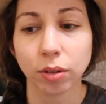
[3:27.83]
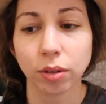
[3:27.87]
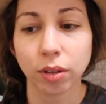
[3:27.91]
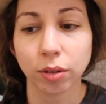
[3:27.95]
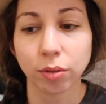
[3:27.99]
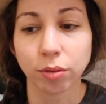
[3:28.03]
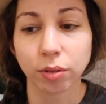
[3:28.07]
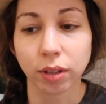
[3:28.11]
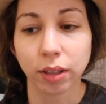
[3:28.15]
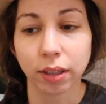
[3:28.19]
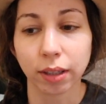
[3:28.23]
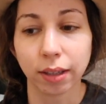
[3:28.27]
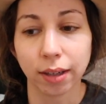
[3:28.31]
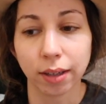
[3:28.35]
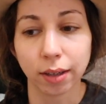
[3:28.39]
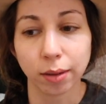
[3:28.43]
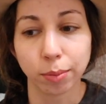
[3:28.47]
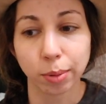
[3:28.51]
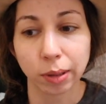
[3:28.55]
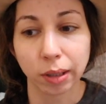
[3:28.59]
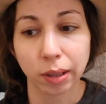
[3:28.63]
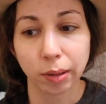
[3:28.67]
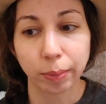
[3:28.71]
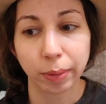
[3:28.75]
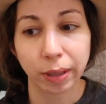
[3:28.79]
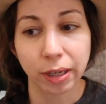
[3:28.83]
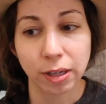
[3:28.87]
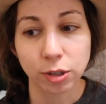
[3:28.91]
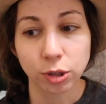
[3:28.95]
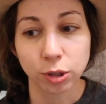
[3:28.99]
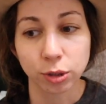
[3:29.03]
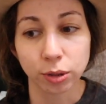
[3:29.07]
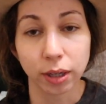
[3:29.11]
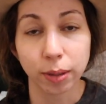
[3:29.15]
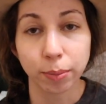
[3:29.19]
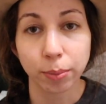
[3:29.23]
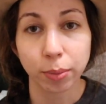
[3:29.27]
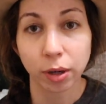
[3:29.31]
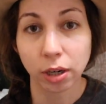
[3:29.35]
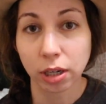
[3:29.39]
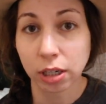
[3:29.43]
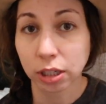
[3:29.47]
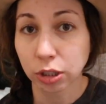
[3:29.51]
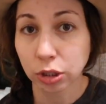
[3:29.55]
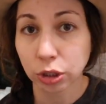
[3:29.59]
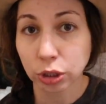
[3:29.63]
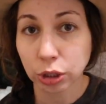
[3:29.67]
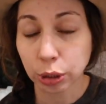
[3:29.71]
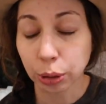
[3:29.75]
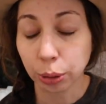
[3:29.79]
if they're gonna end up being a bachelorette
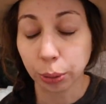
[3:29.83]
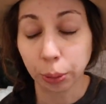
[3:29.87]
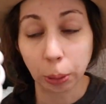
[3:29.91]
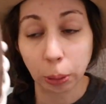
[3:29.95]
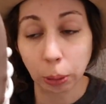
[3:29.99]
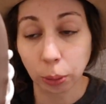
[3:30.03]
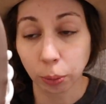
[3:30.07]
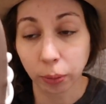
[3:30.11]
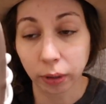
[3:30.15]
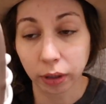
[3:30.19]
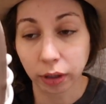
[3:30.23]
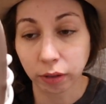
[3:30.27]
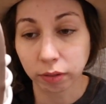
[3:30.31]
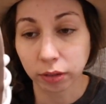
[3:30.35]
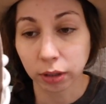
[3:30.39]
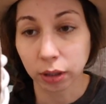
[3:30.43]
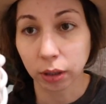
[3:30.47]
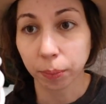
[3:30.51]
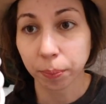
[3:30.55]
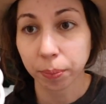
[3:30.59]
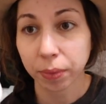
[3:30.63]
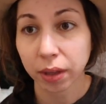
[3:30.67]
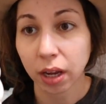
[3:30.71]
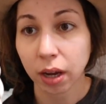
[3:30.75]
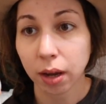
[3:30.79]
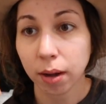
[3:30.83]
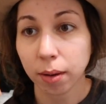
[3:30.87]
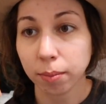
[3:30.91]
party shoe or whatever.